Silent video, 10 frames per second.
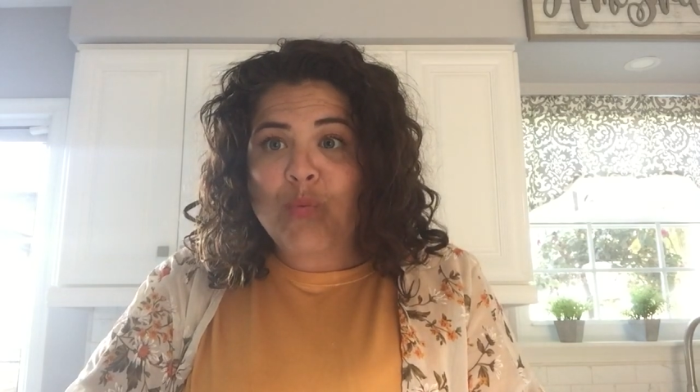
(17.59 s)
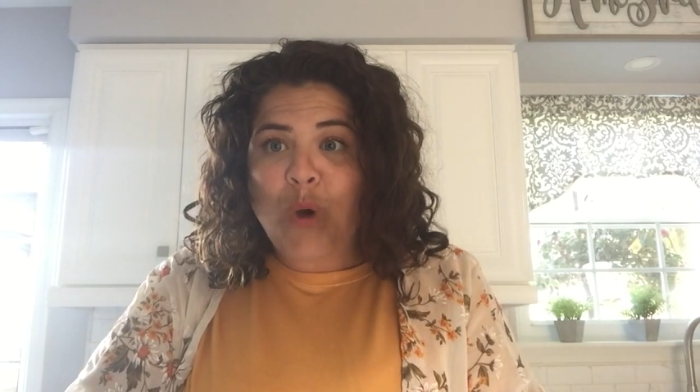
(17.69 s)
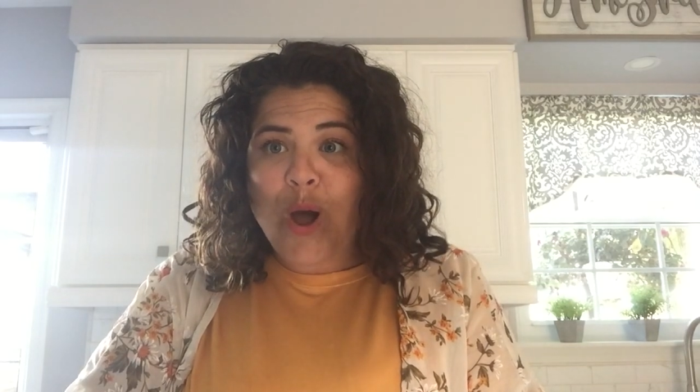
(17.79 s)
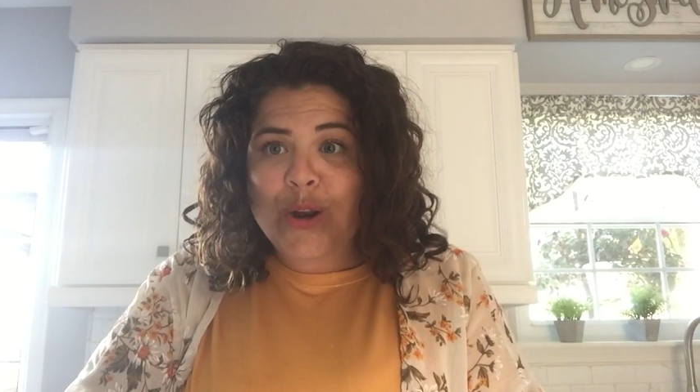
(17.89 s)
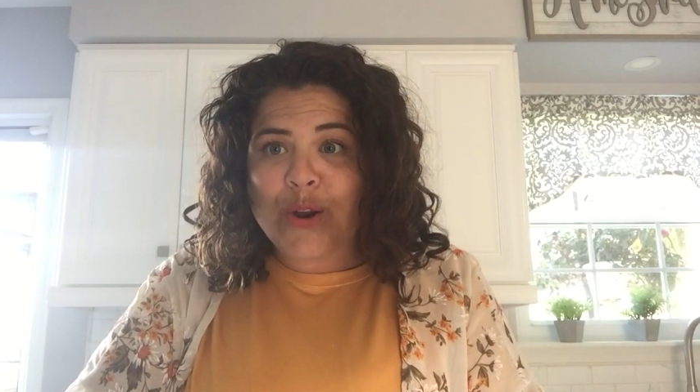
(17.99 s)

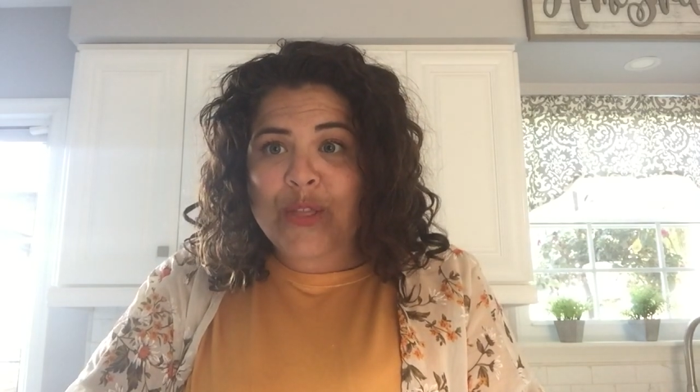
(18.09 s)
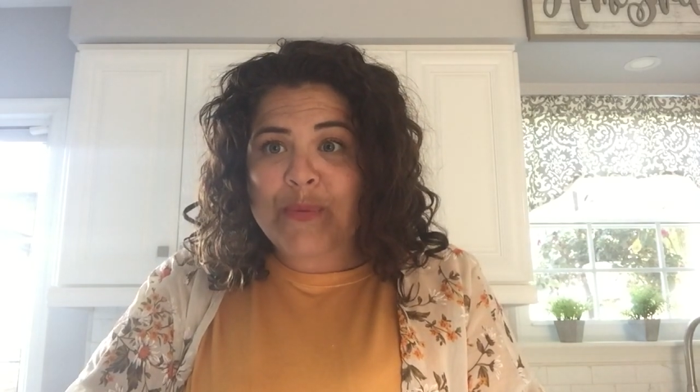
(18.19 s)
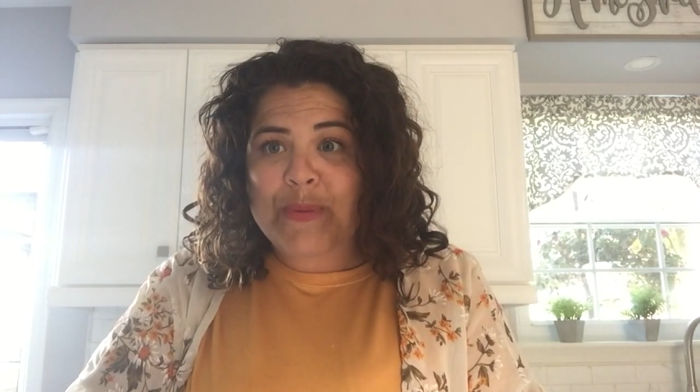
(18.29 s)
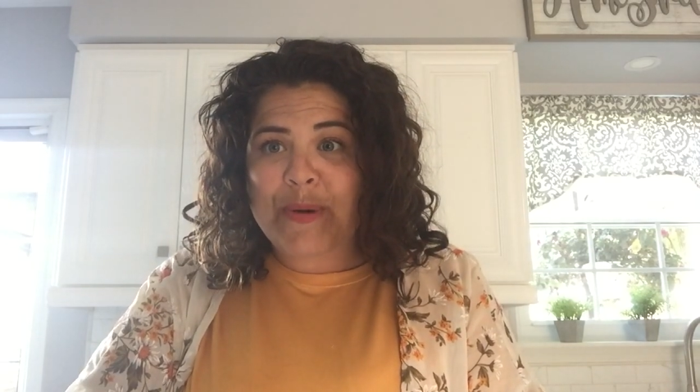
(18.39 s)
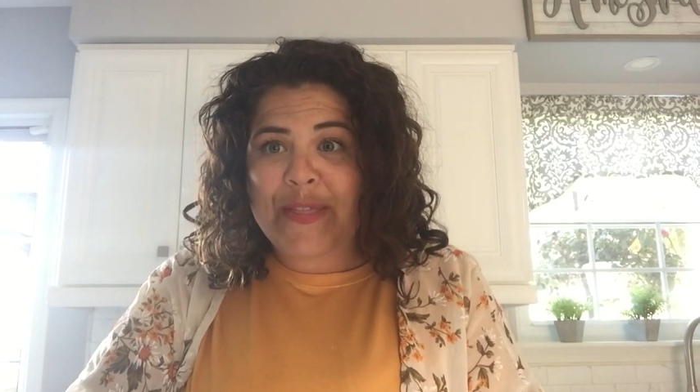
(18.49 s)
water
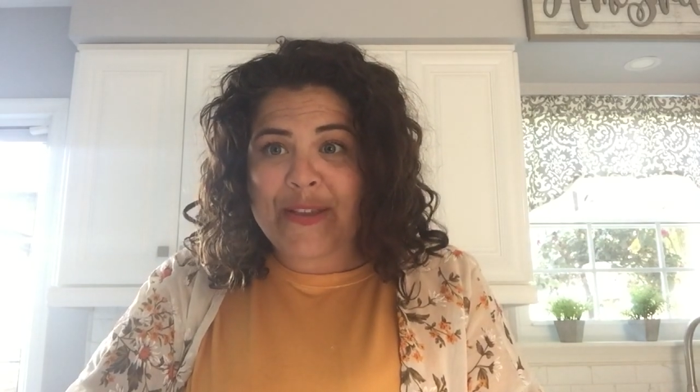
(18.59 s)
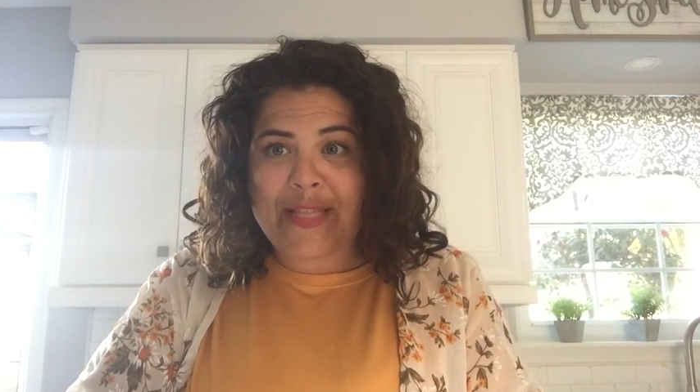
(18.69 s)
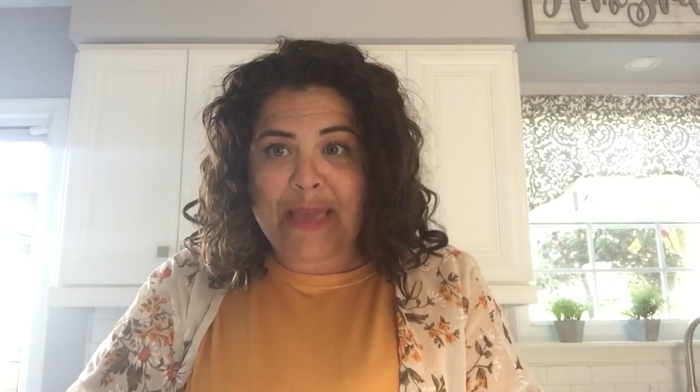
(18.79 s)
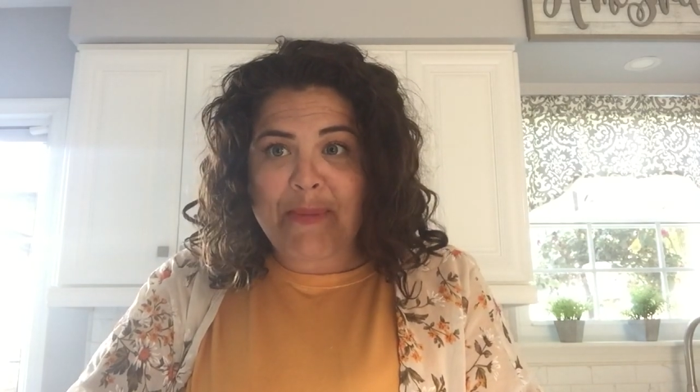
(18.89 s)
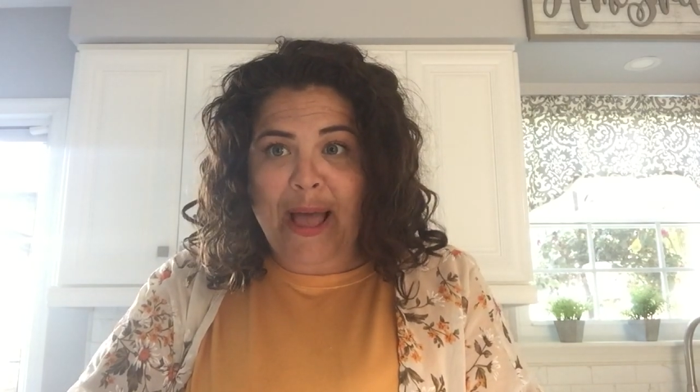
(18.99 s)
that we put in the
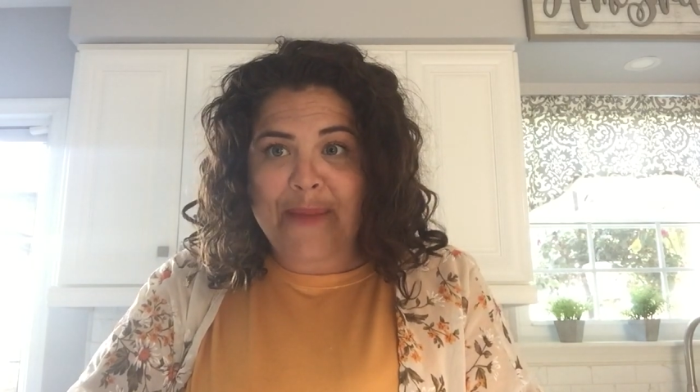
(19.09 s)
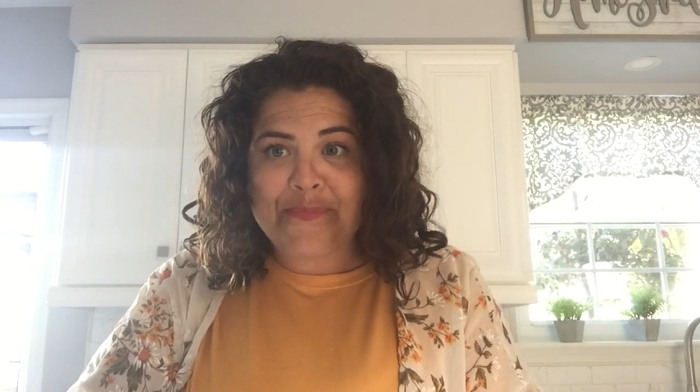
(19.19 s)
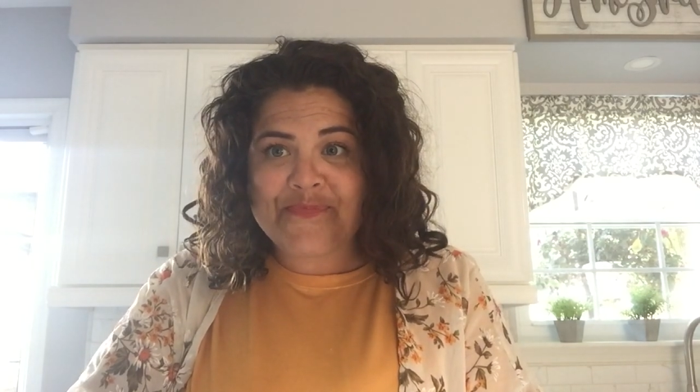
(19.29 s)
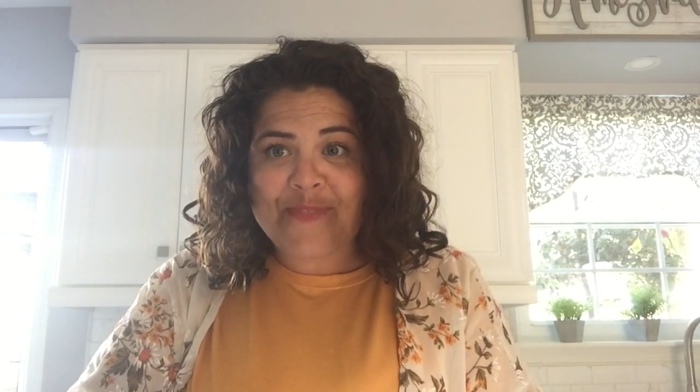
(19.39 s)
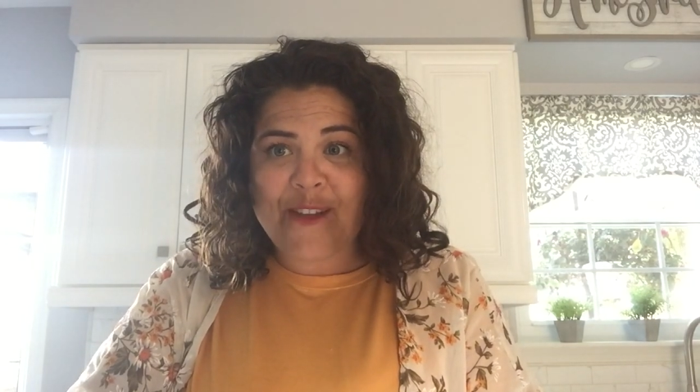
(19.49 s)
clay pot.
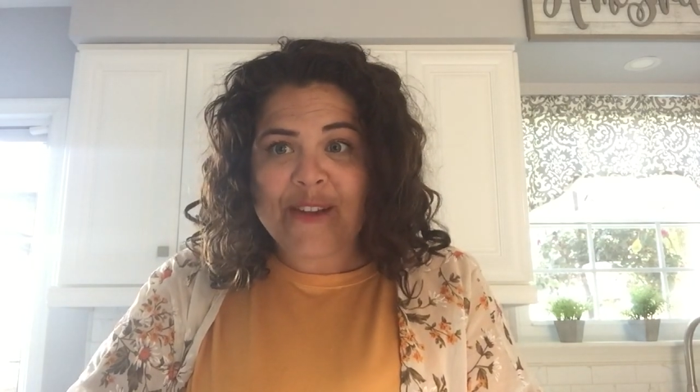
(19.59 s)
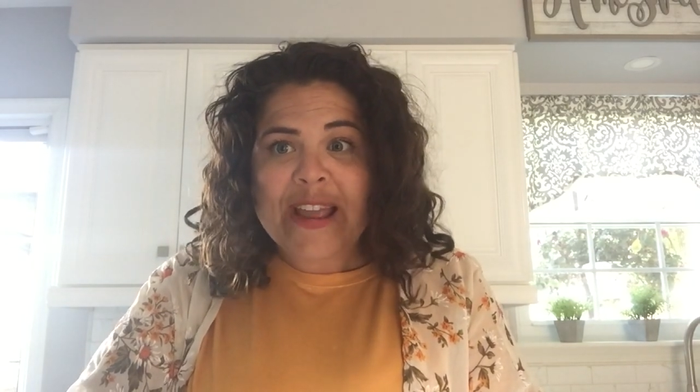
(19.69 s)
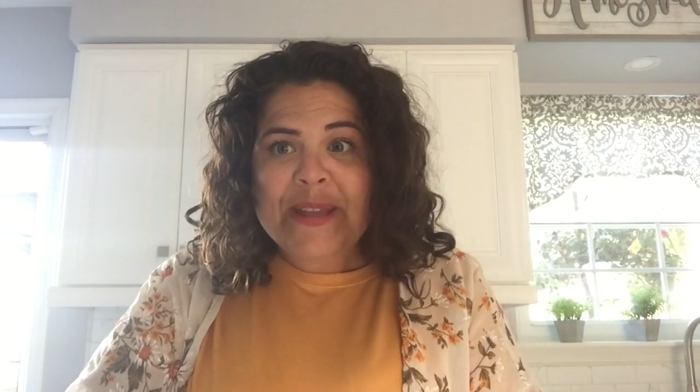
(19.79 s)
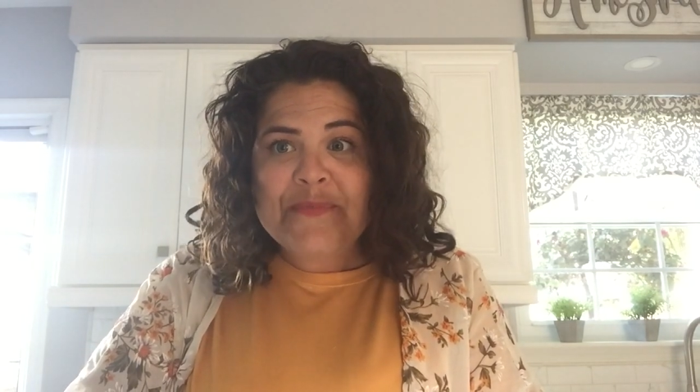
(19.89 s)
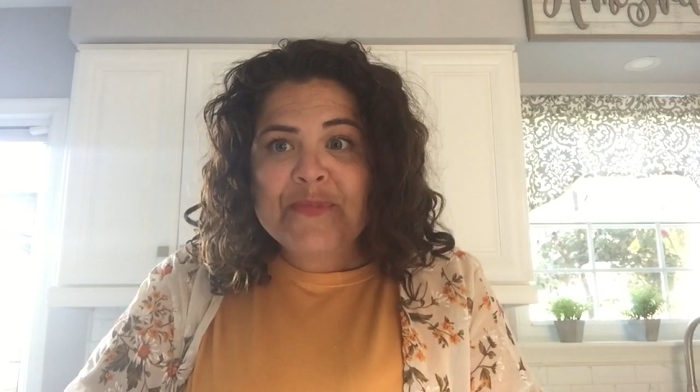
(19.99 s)
All
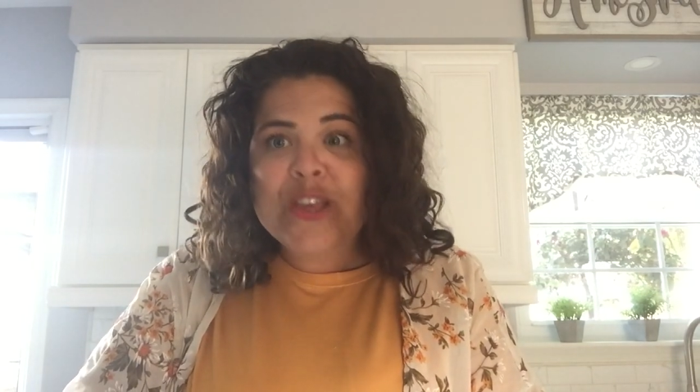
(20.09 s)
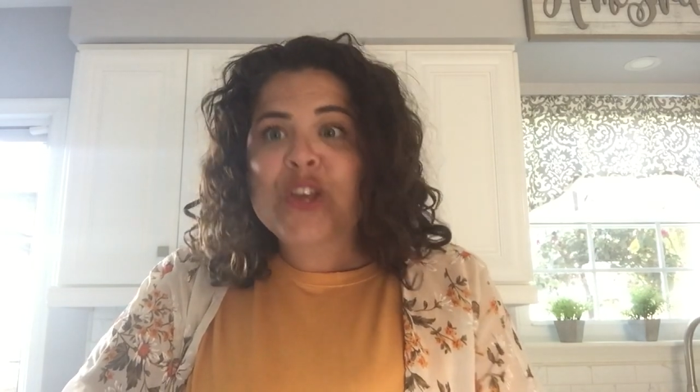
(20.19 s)
right?